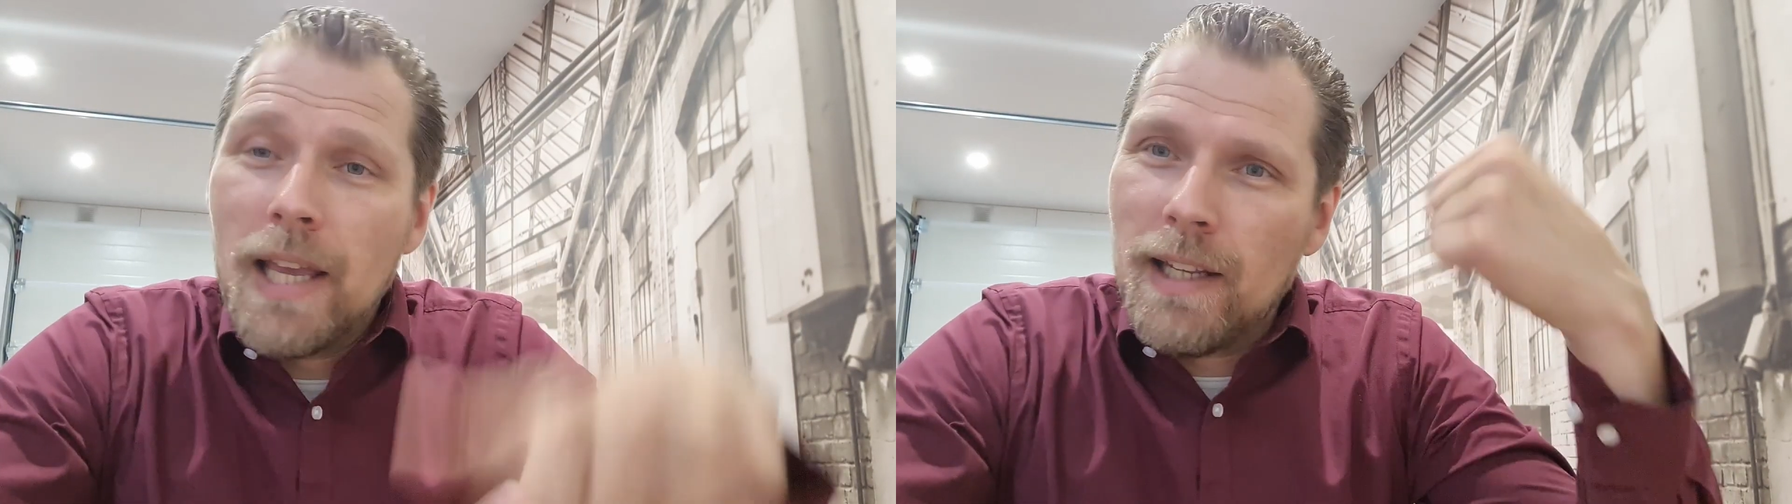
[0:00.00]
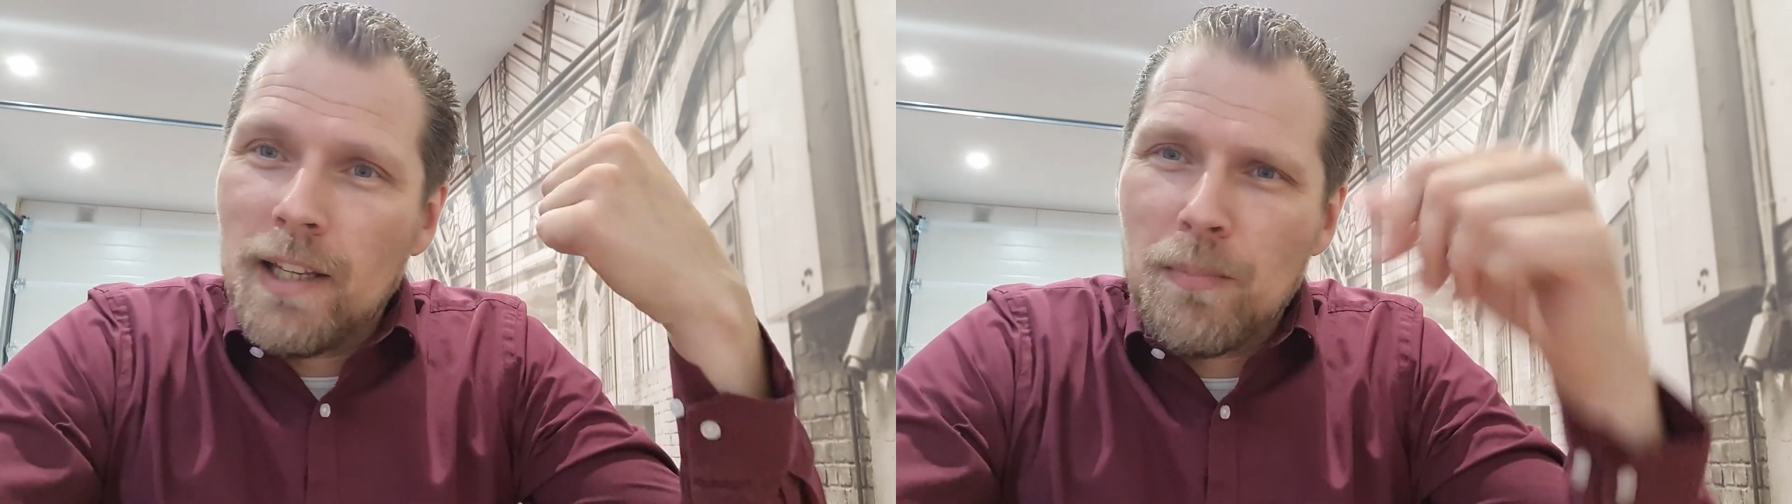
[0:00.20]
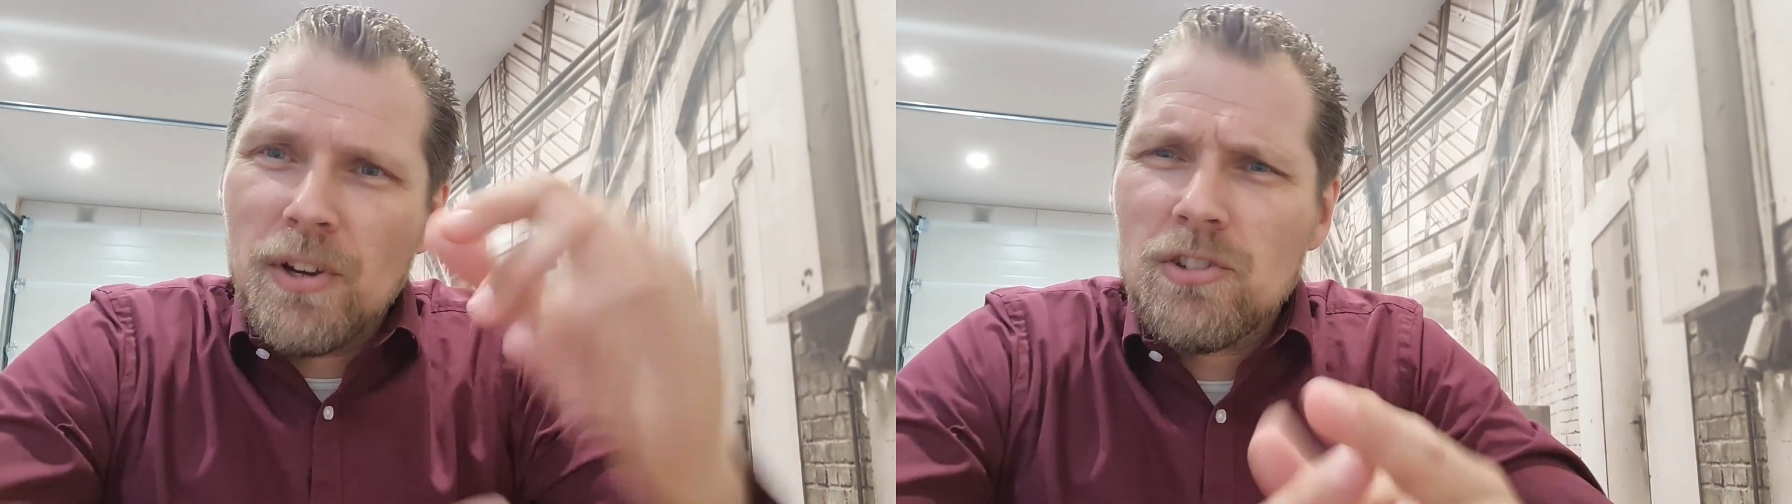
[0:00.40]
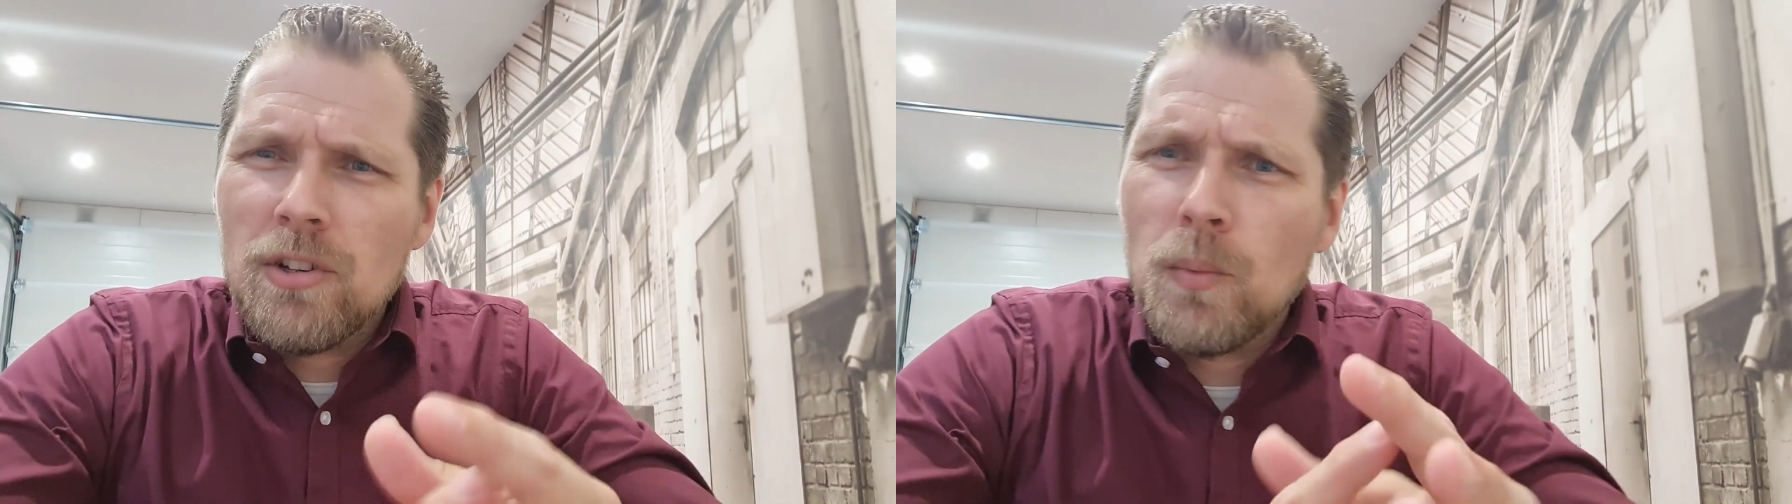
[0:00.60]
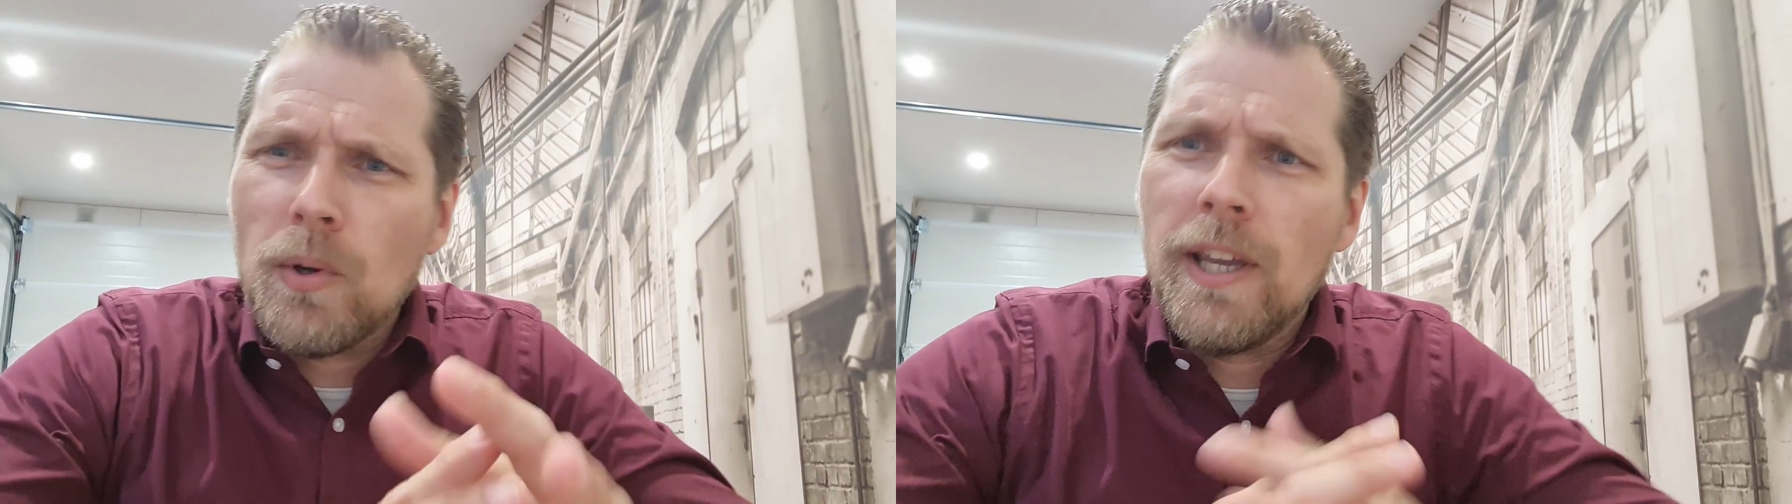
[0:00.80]
Then the
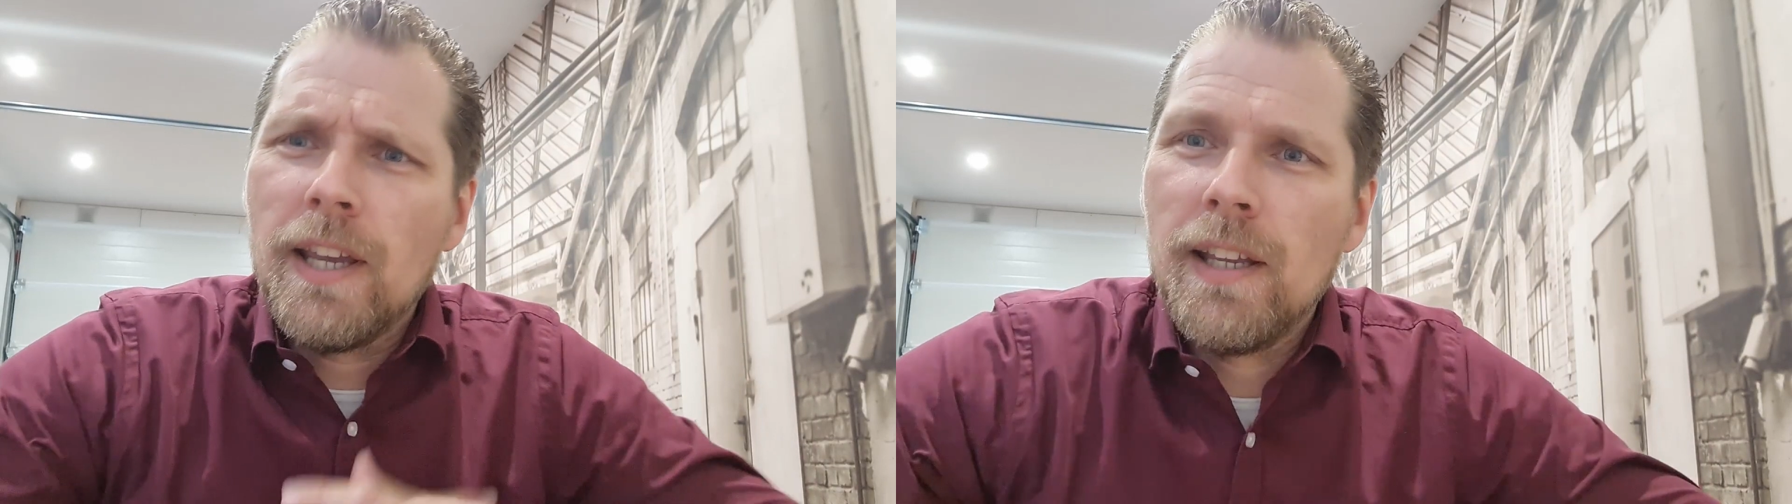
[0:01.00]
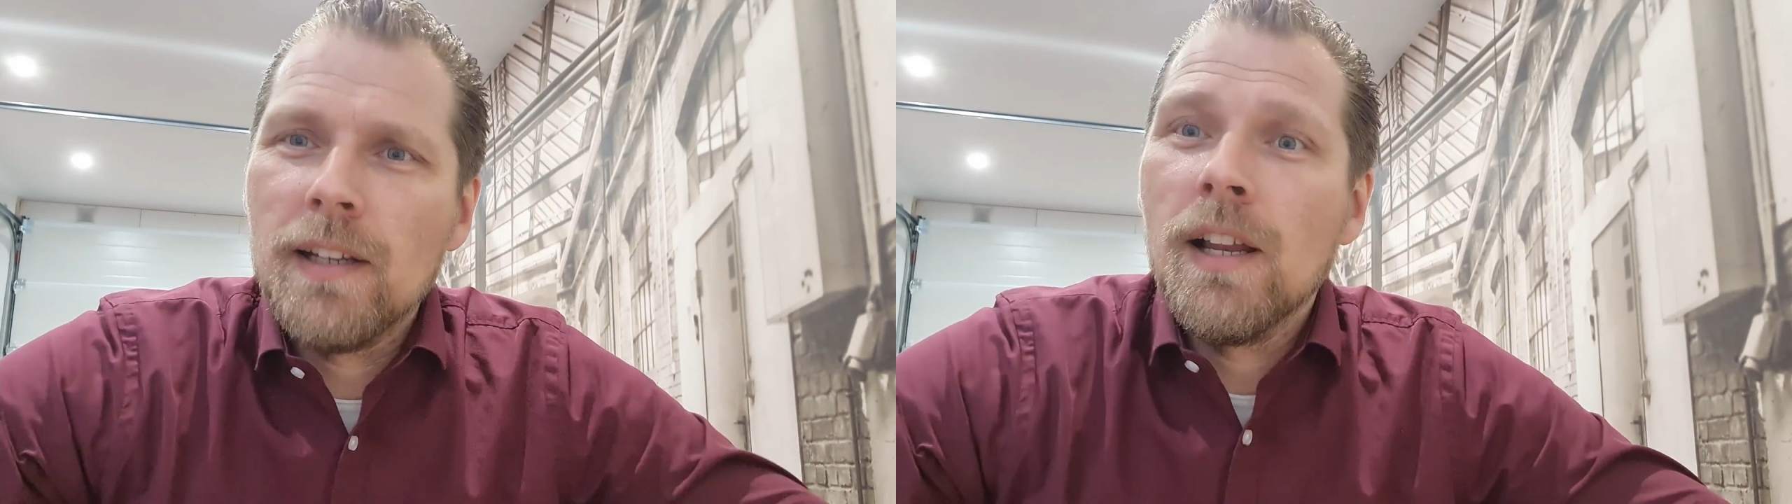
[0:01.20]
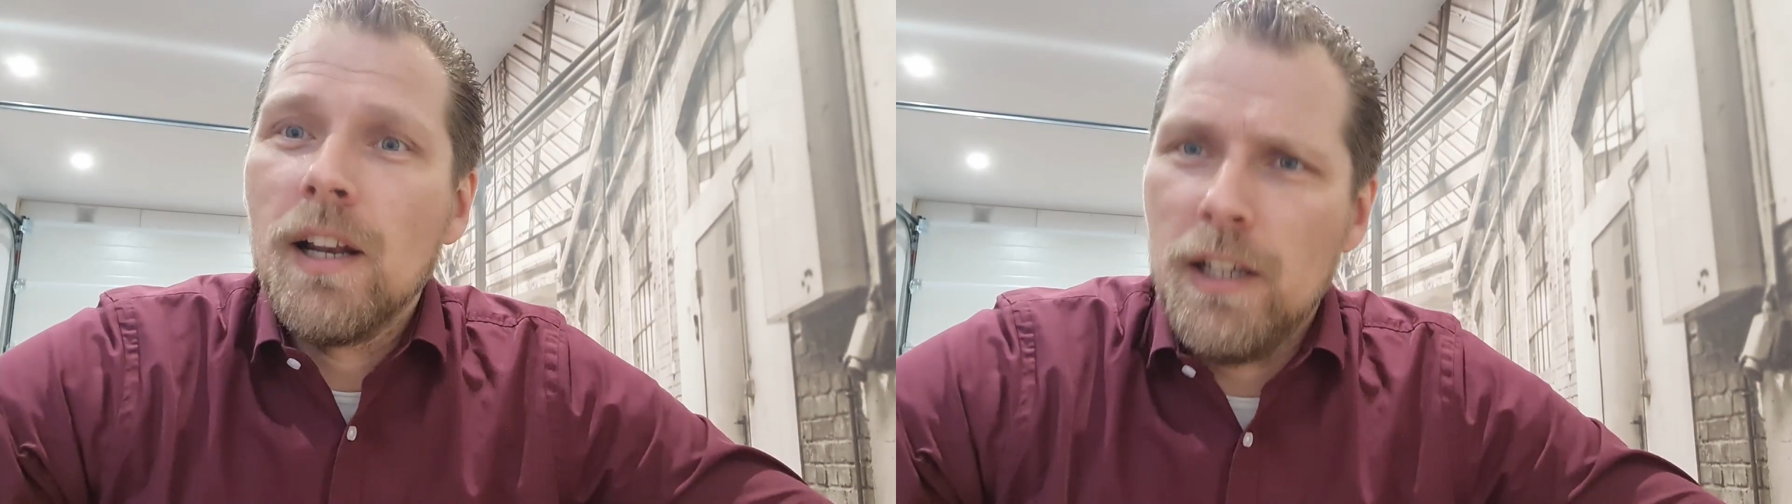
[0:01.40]
president will kick in.